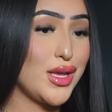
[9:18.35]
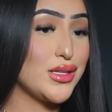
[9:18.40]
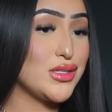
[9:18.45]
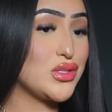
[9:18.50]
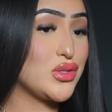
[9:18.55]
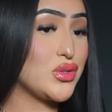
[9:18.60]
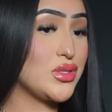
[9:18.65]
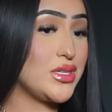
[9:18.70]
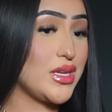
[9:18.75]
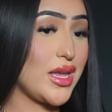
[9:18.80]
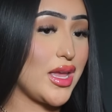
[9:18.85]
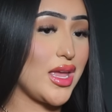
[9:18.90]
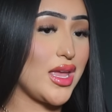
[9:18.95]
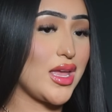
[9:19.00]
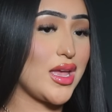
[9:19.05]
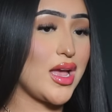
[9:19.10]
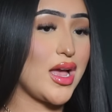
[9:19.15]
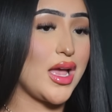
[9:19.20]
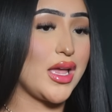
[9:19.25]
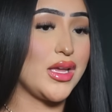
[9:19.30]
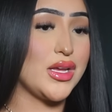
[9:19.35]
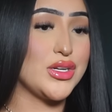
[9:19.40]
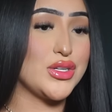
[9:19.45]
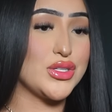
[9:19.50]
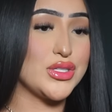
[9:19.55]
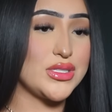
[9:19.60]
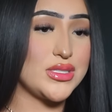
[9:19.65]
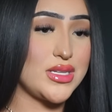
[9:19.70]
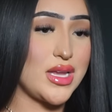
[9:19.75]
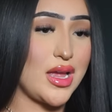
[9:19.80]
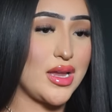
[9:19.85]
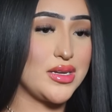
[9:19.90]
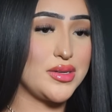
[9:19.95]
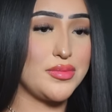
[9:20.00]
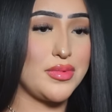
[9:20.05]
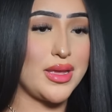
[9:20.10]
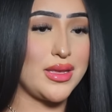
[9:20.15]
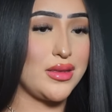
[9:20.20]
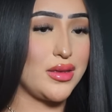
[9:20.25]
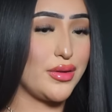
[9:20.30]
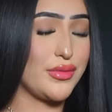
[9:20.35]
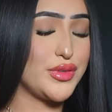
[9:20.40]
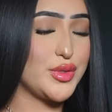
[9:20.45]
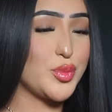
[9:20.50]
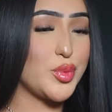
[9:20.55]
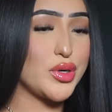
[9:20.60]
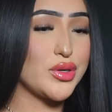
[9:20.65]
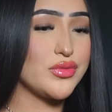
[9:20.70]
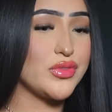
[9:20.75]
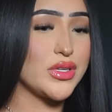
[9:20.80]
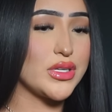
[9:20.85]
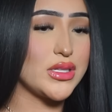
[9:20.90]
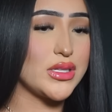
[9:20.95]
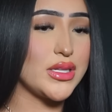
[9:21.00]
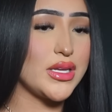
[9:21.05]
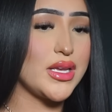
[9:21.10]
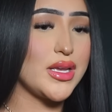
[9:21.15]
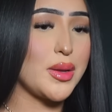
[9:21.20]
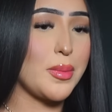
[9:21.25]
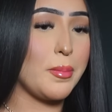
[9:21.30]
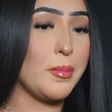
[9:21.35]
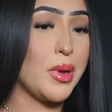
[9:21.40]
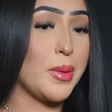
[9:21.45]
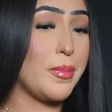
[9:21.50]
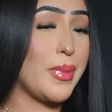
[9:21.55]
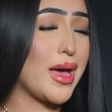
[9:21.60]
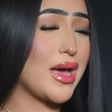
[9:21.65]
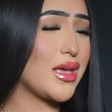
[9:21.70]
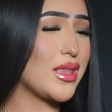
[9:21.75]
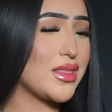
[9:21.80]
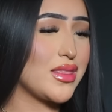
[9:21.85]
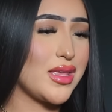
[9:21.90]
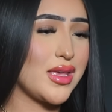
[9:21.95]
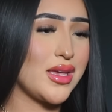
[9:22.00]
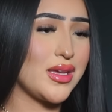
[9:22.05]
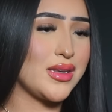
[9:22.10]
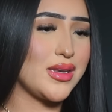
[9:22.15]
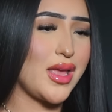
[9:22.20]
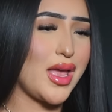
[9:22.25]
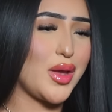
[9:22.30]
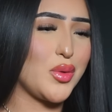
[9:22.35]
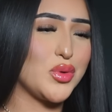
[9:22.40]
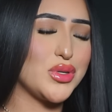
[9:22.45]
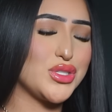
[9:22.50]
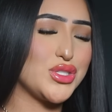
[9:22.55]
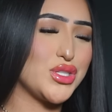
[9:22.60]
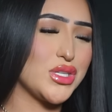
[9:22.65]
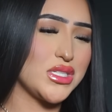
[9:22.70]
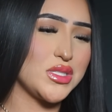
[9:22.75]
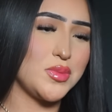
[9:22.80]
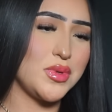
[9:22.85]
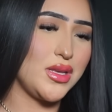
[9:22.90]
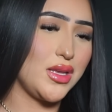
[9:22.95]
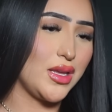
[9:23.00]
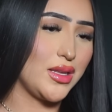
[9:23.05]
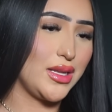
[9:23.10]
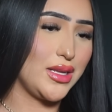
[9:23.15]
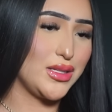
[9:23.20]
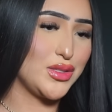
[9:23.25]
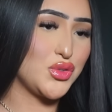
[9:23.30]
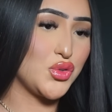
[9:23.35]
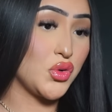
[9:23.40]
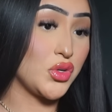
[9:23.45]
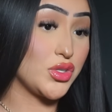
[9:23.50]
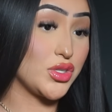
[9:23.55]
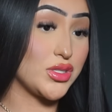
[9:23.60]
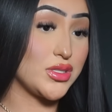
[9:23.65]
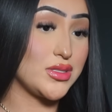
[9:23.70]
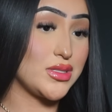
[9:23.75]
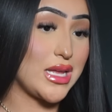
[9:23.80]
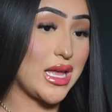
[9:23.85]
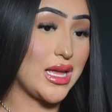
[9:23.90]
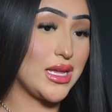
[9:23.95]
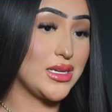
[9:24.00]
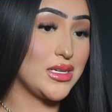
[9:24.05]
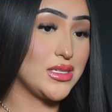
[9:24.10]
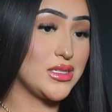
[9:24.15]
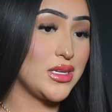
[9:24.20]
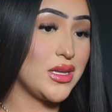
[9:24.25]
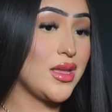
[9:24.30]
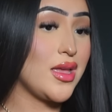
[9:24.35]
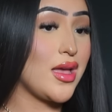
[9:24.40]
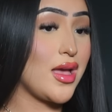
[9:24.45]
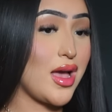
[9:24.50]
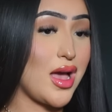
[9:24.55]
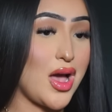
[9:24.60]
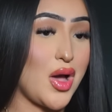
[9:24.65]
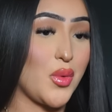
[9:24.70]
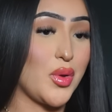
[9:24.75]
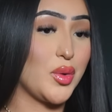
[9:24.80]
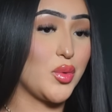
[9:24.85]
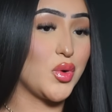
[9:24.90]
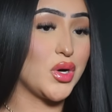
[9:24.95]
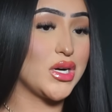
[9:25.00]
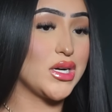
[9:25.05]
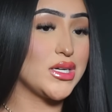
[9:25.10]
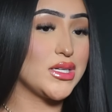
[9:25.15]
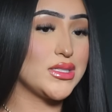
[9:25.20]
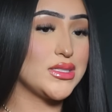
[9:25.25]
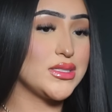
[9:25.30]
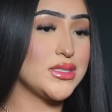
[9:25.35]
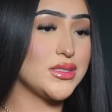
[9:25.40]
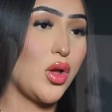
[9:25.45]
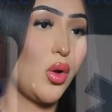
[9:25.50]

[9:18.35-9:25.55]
Today, I understand my gift perfectly, but back then, I was just beginning to understand how it worked.